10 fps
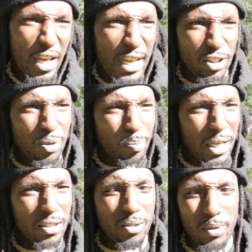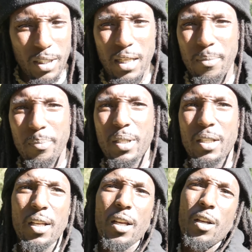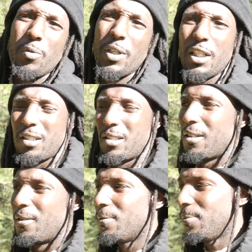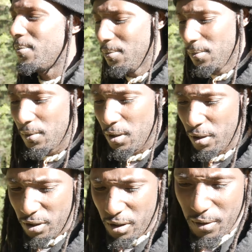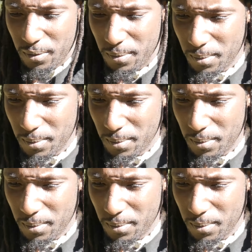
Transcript: as you possibly can be with yourself. So